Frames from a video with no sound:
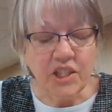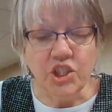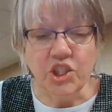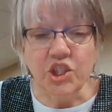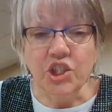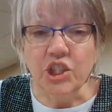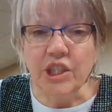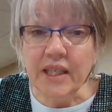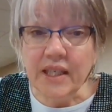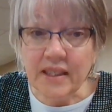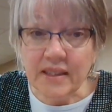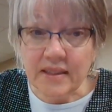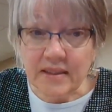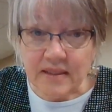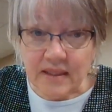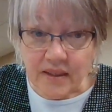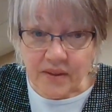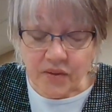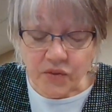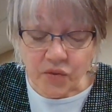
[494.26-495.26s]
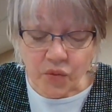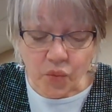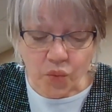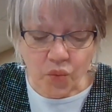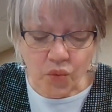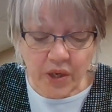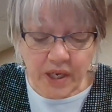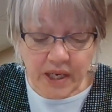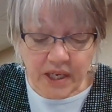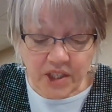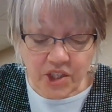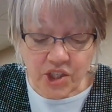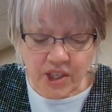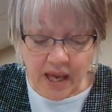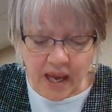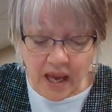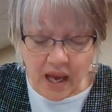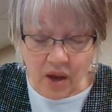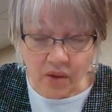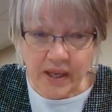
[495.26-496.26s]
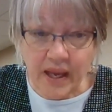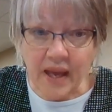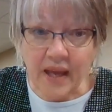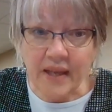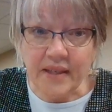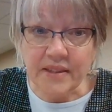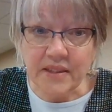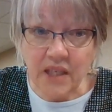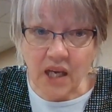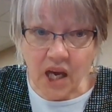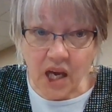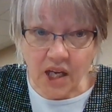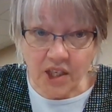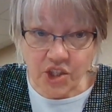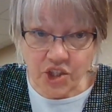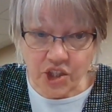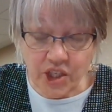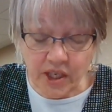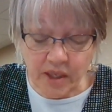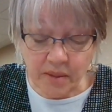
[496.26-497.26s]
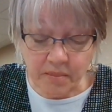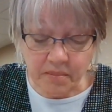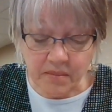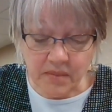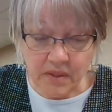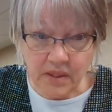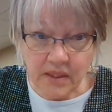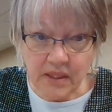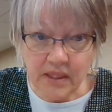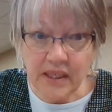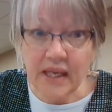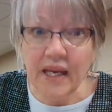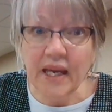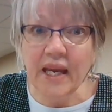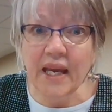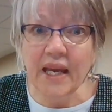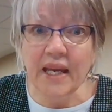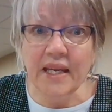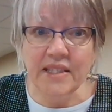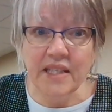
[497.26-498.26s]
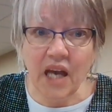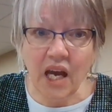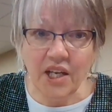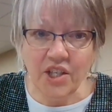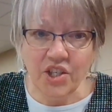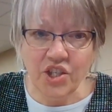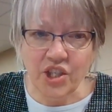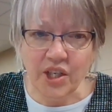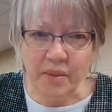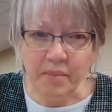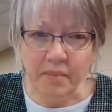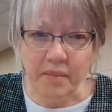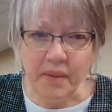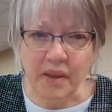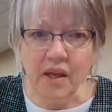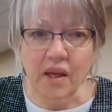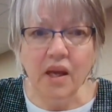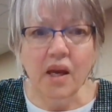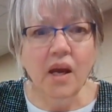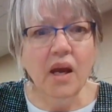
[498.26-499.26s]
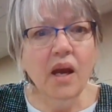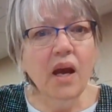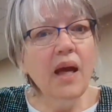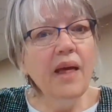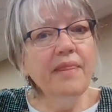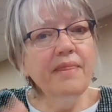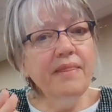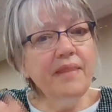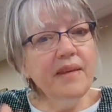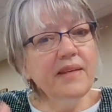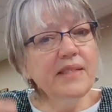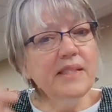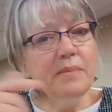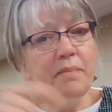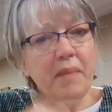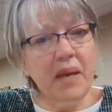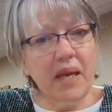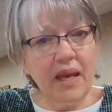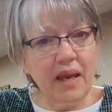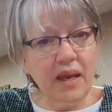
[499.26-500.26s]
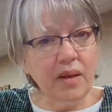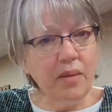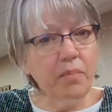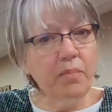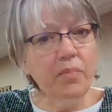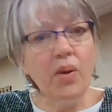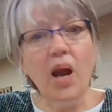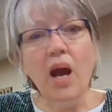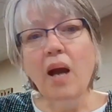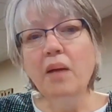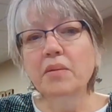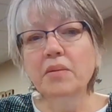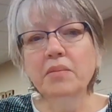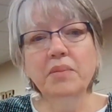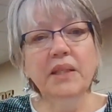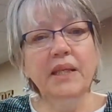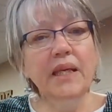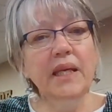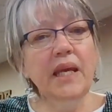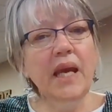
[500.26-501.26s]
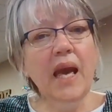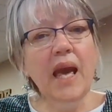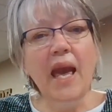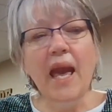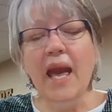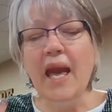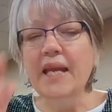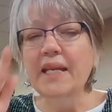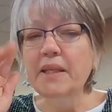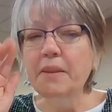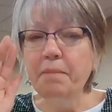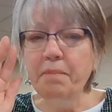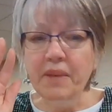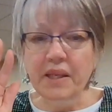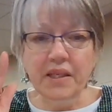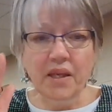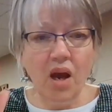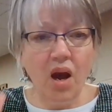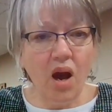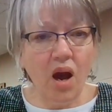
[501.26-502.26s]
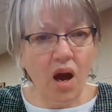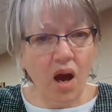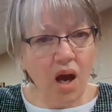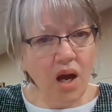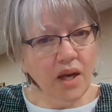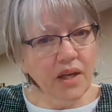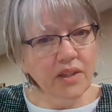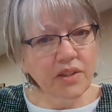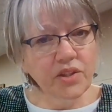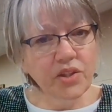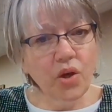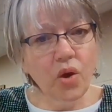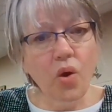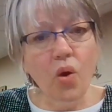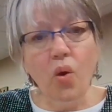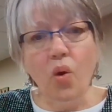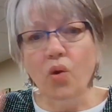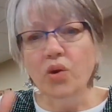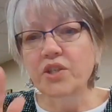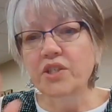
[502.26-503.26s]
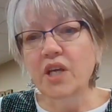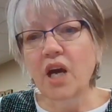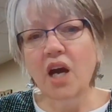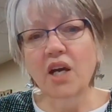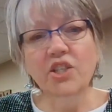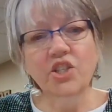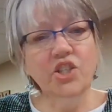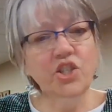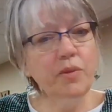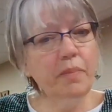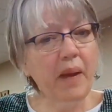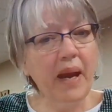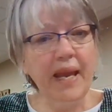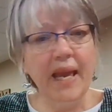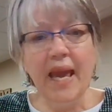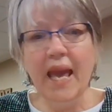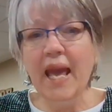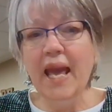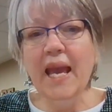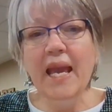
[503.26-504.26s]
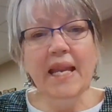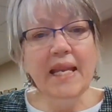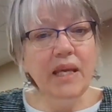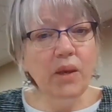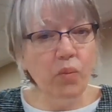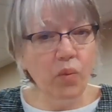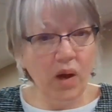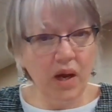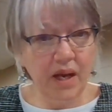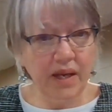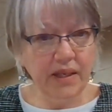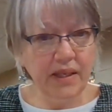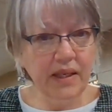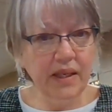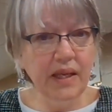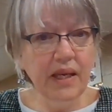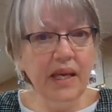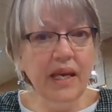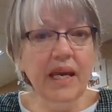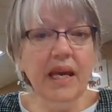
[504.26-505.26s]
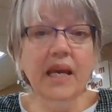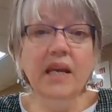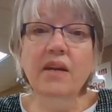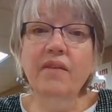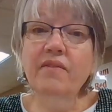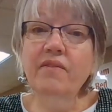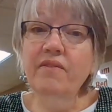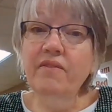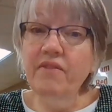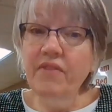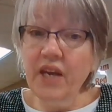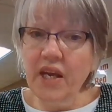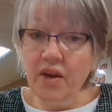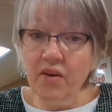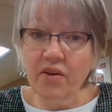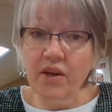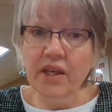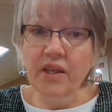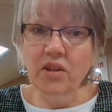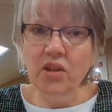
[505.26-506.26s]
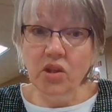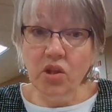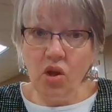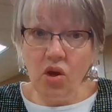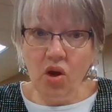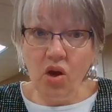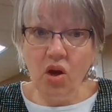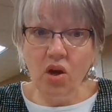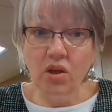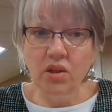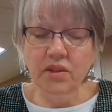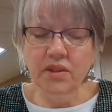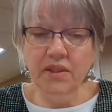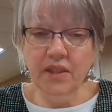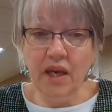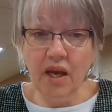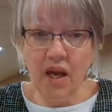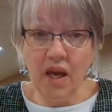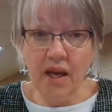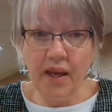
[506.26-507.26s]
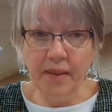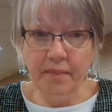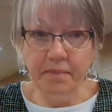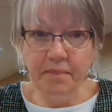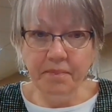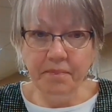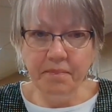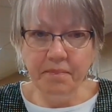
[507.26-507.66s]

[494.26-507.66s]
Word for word: Jesus reached out and touched him. He touched him. This man probably hadn't been hugged or touched by anyone in a very long time.